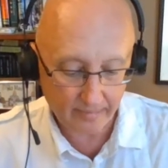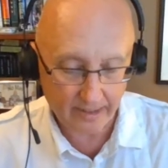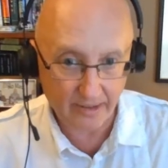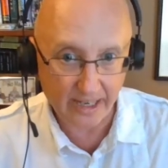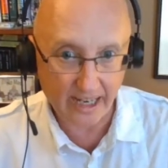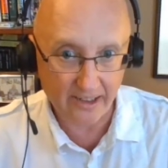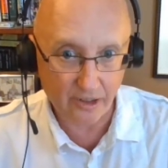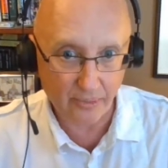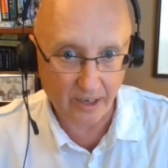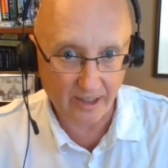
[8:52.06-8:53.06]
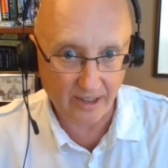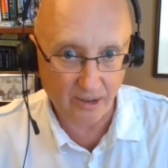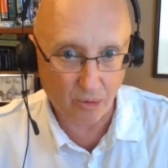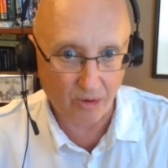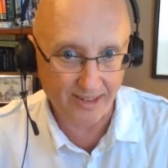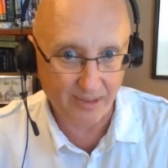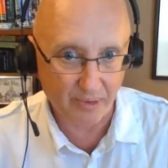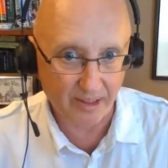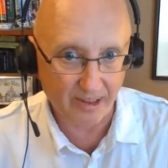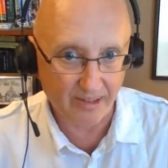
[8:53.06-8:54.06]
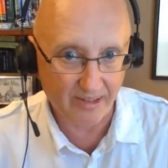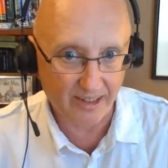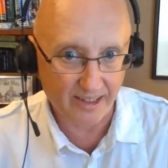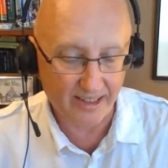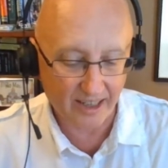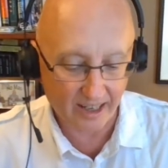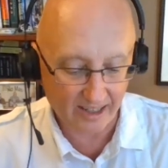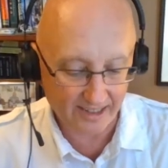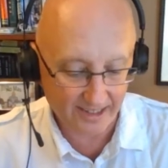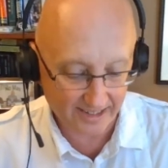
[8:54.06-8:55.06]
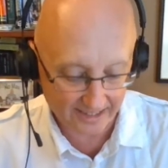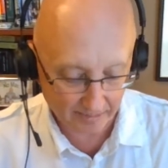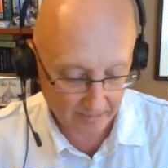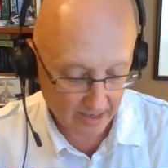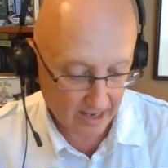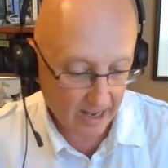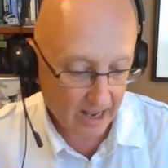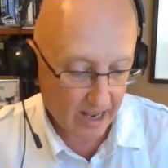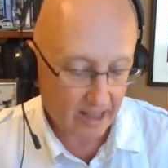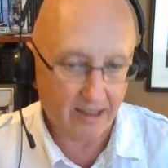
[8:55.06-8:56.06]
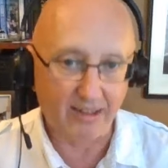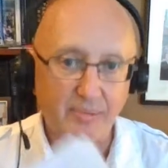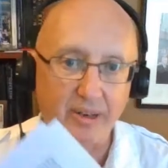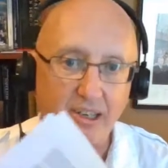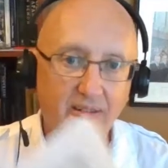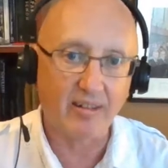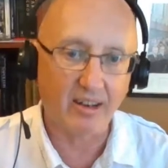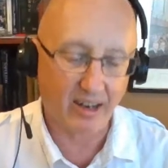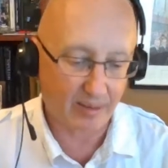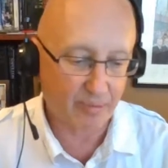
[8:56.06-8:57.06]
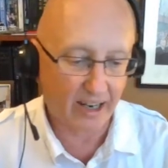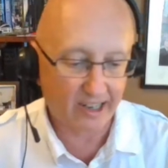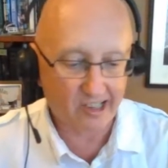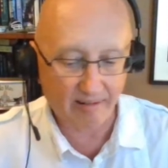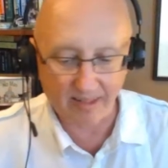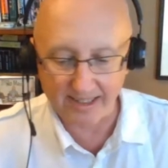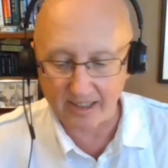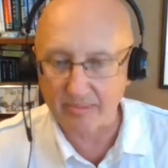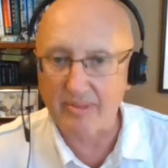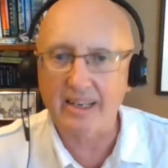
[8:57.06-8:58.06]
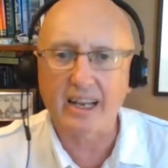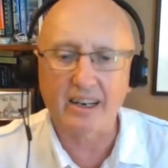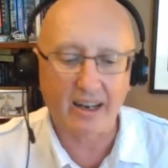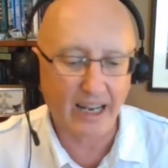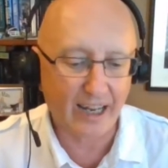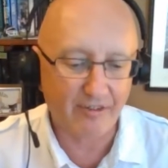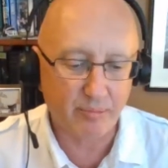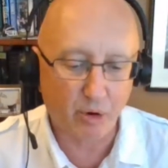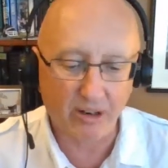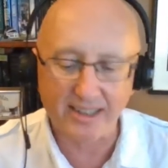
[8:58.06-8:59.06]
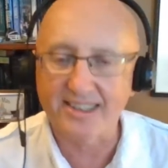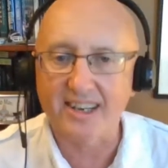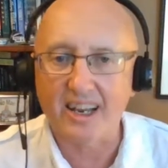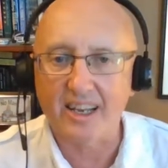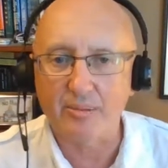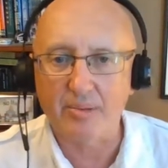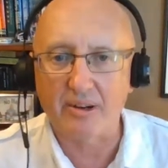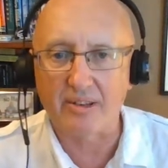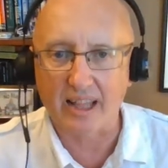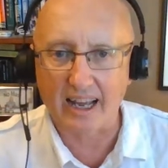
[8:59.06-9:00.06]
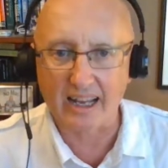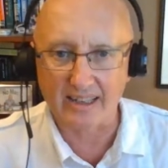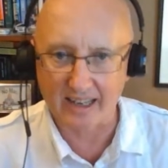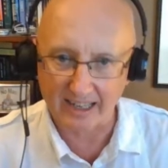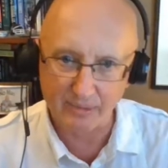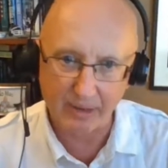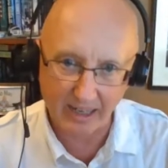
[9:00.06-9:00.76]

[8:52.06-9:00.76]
You can't do well in the course without the texts. There's material on plagiarism. Again, I'll have more to say about that as